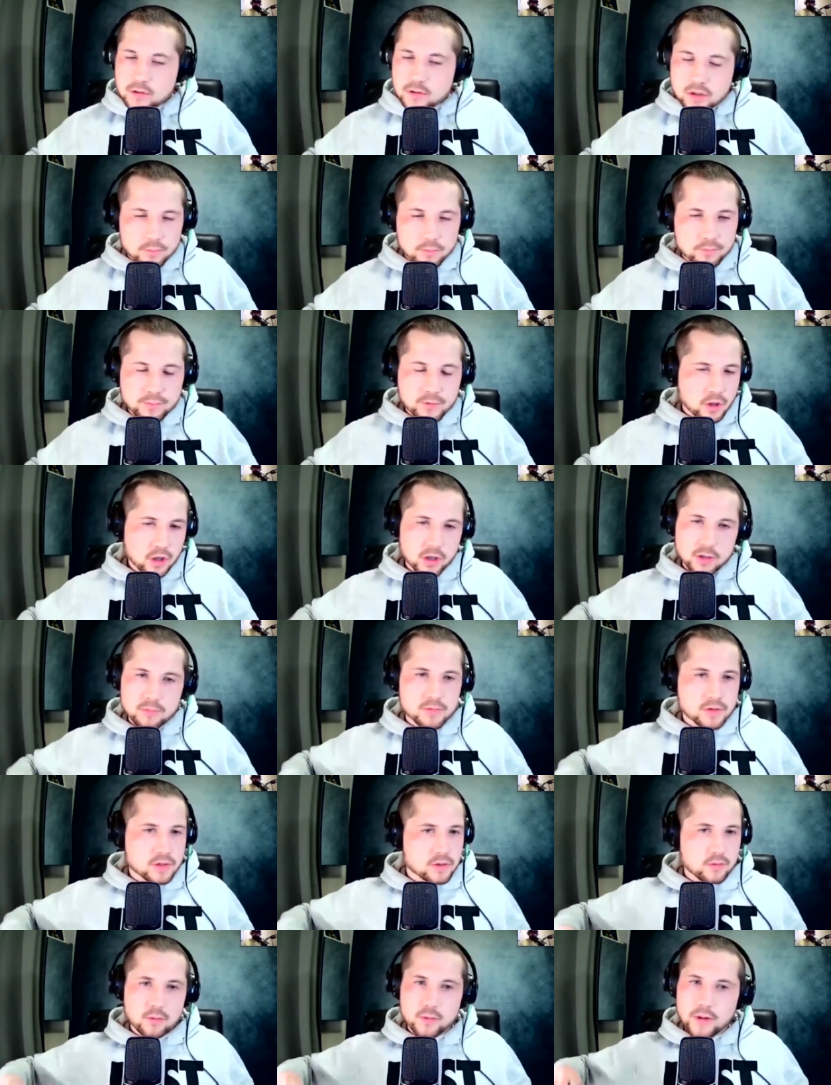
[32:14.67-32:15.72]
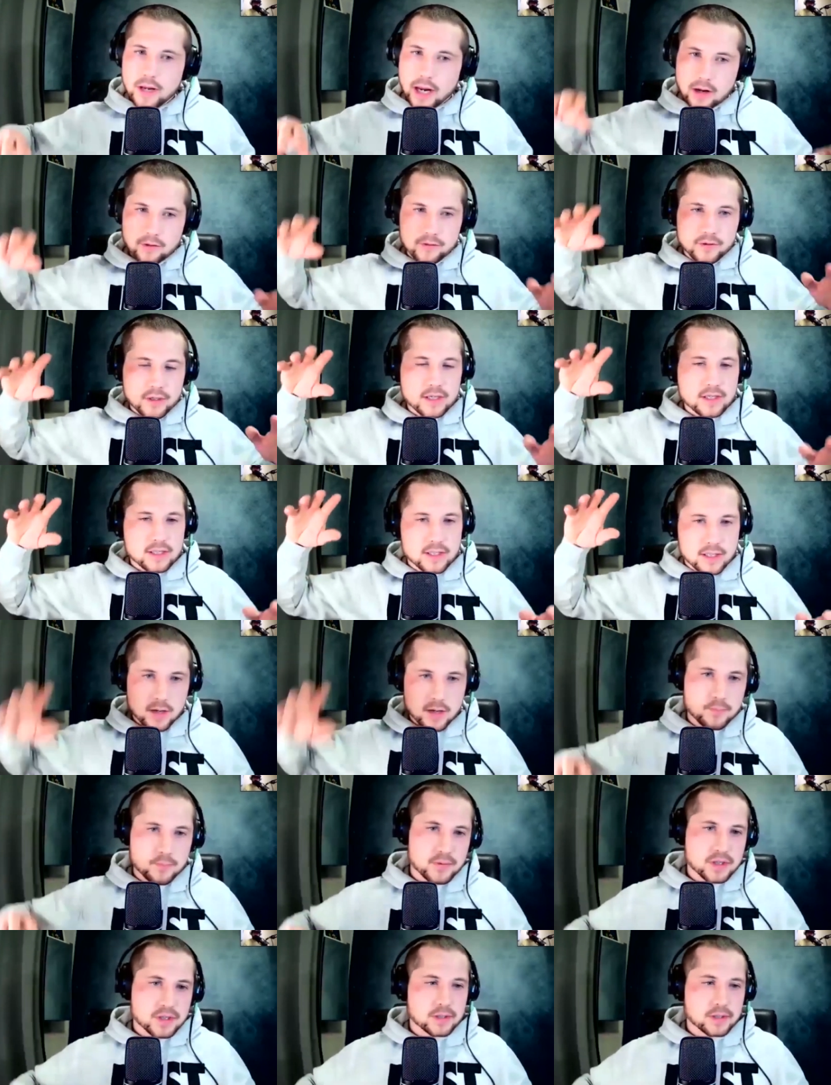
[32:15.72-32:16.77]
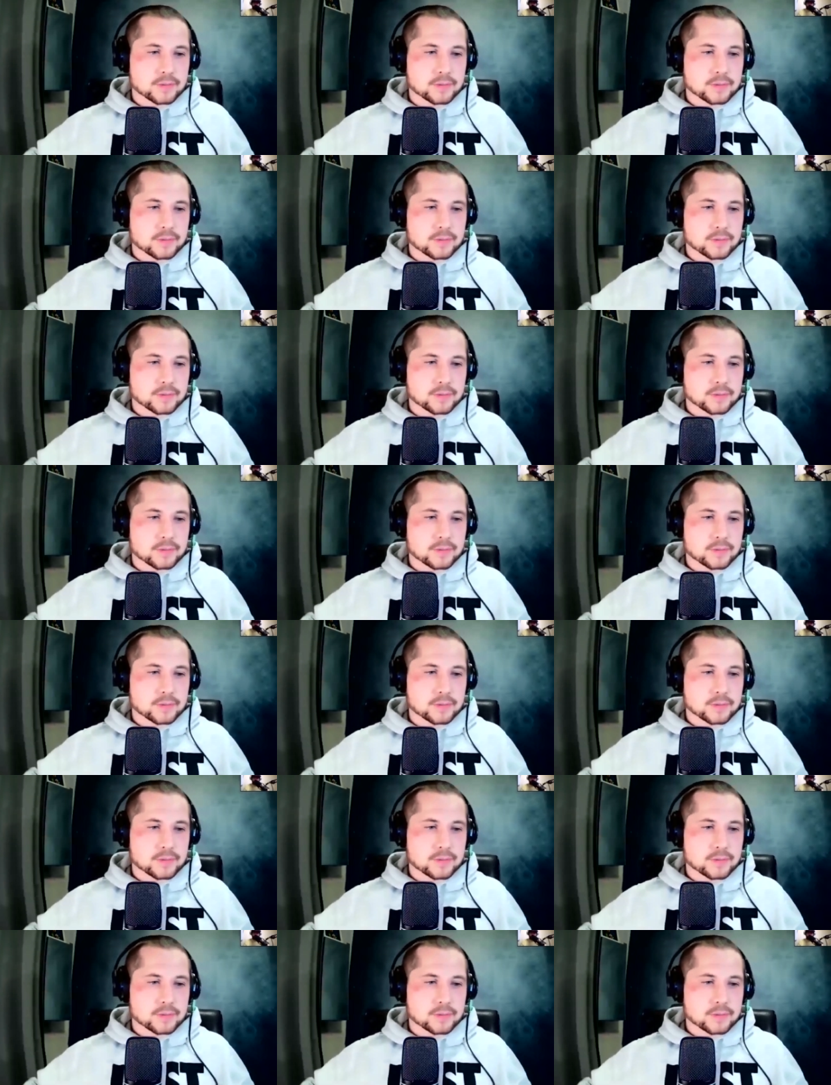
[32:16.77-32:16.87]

Sometimes we have these dips and